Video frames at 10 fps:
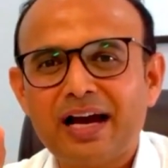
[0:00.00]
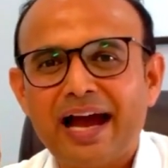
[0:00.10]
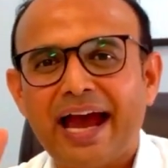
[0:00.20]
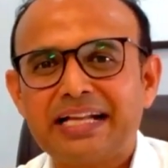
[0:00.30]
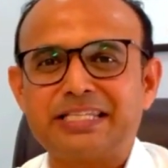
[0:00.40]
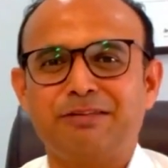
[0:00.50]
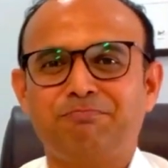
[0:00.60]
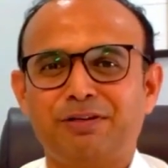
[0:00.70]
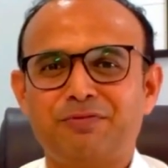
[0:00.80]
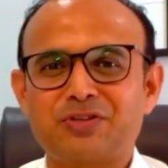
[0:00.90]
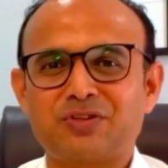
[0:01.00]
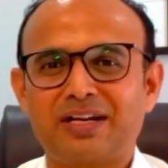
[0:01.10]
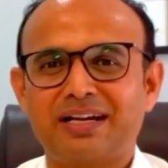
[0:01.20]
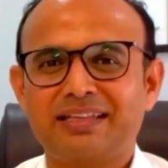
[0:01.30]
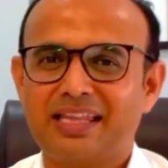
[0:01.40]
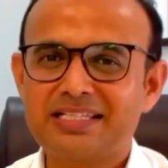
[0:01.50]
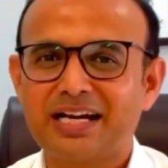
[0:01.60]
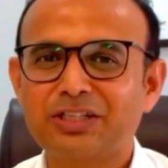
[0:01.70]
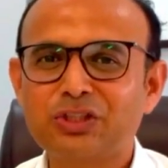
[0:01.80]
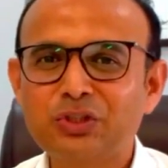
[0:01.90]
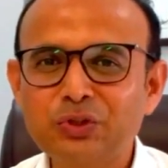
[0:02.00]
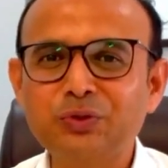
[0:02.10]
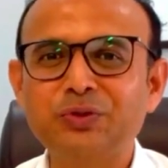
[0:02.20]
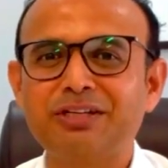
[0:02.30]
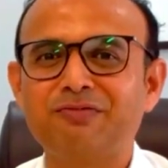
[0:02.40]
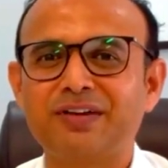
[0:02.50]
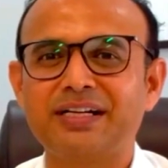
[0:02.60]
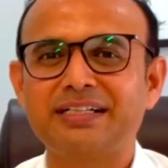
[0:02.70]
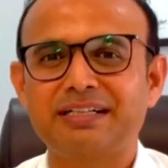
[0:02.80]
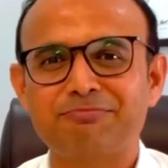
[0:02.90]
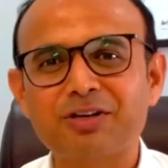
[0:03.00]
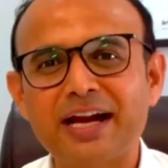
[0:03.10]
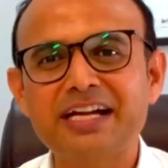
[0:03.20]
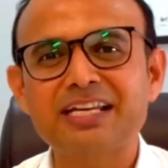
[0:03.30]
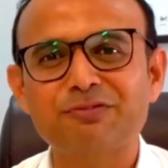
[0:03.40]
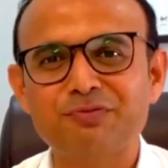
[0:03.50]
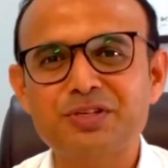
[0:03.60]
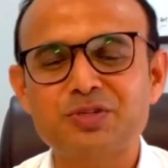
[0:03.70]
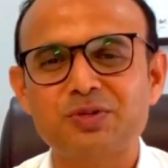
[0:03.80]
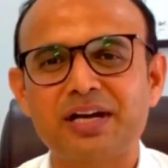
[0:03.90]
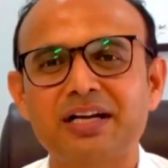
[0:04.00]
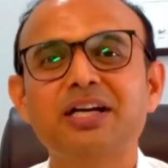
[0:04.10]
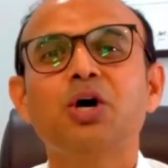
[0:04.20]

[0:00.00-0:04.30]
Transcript: and simple fistula. These are two different variety of fistula.